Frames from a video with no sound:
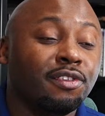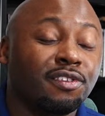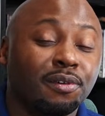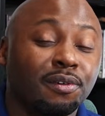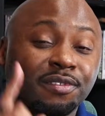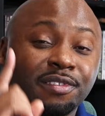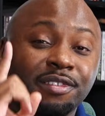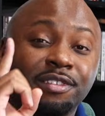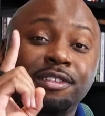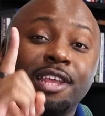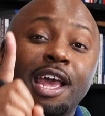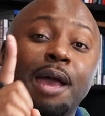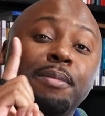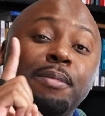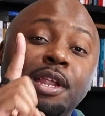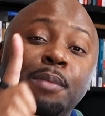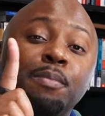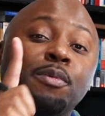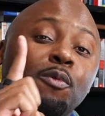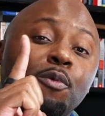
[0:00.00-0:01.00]
So step
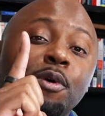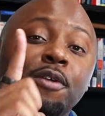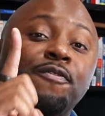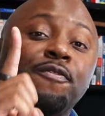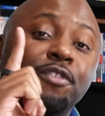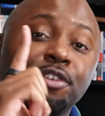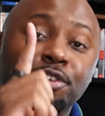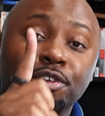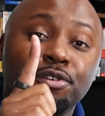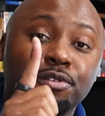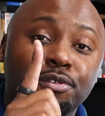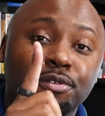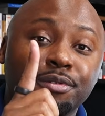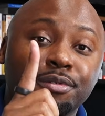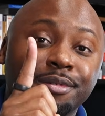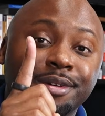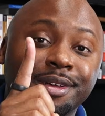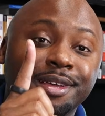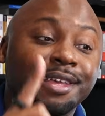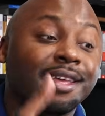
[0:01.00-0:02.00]
number 1 for you
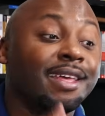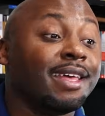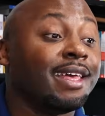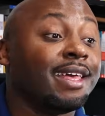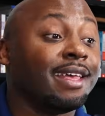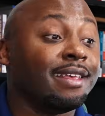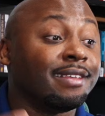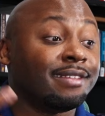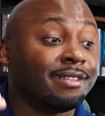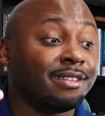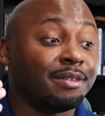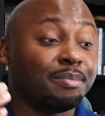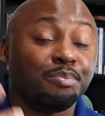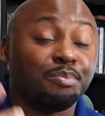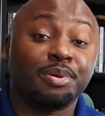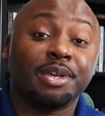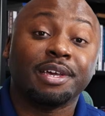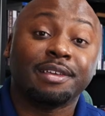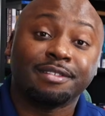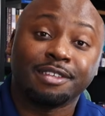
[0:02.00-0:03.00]
is to
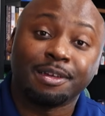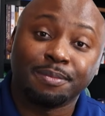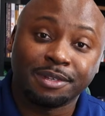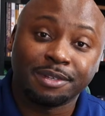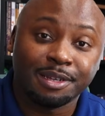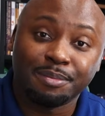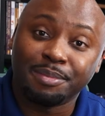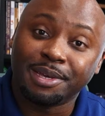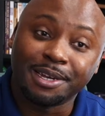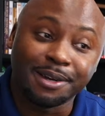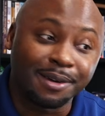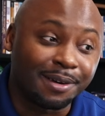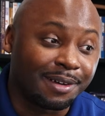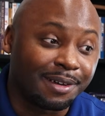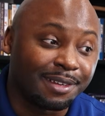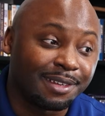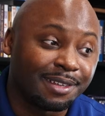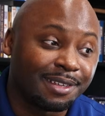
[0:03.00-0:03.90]
pick something to bid on.